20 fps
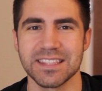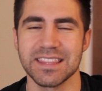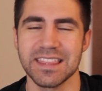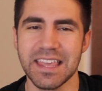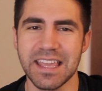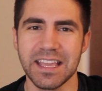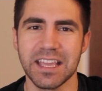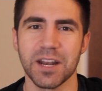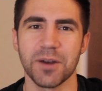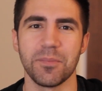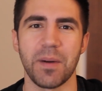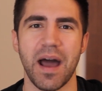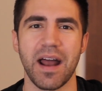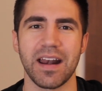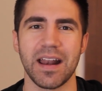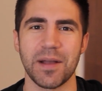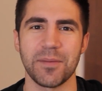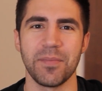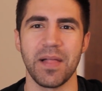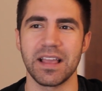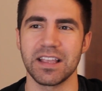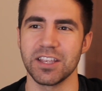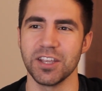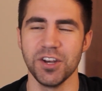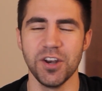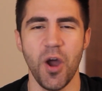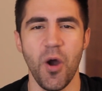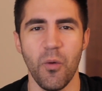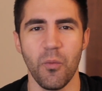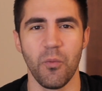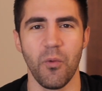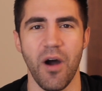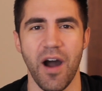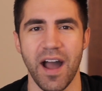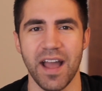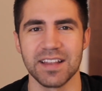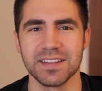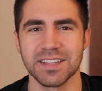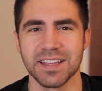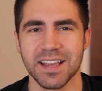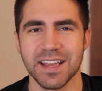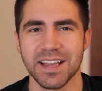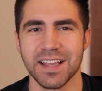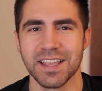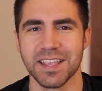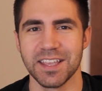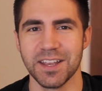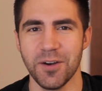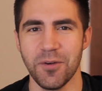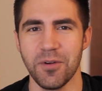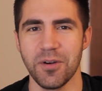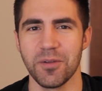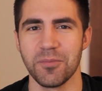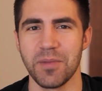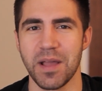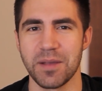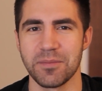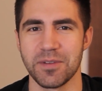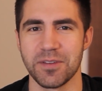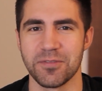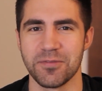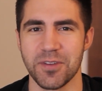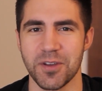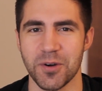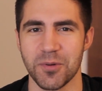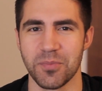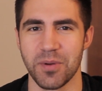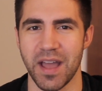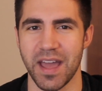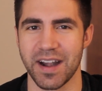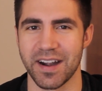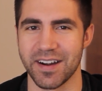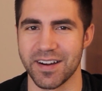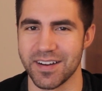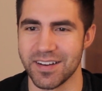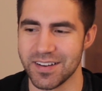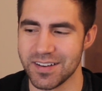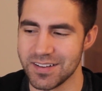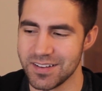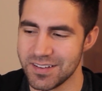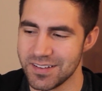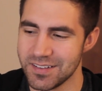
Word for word: thinking about it. I'm like, you know what? You know what'll make me feel better?